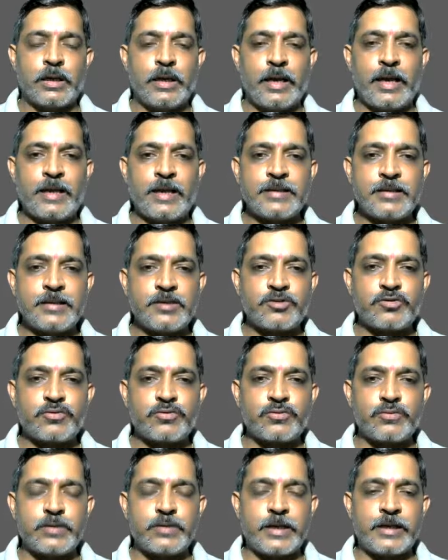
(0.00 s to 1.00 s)
as a
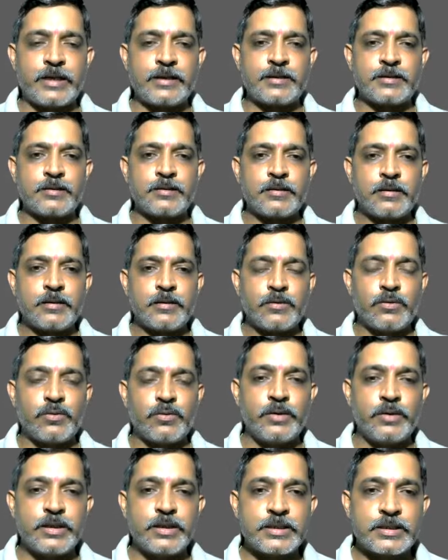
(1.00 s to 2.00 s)
student
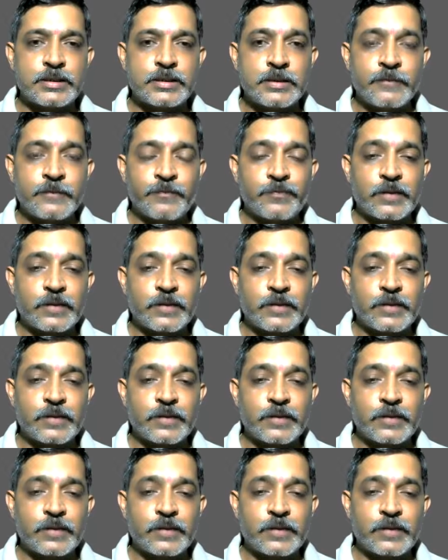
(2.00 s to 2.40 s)
who is